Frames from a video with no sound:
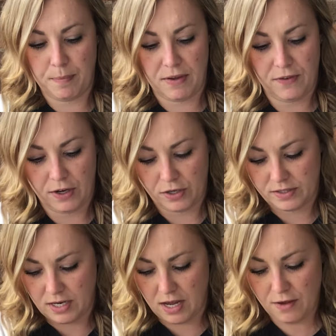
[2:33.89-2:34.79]
my
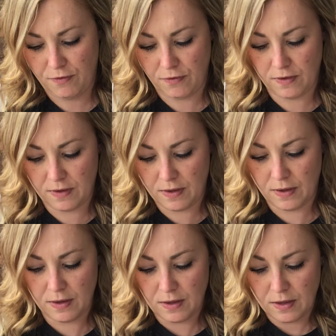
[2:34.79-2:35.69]
fingers off.
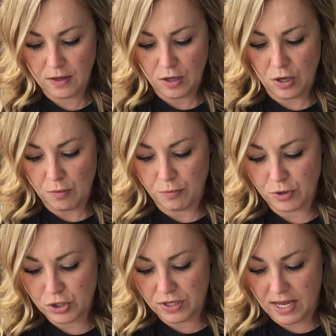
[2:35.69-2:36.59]

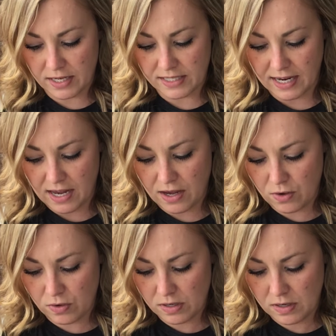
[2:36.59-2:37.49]
Push that
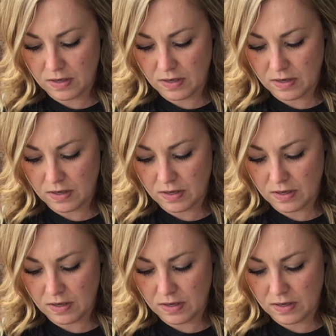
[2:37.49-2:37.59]
down.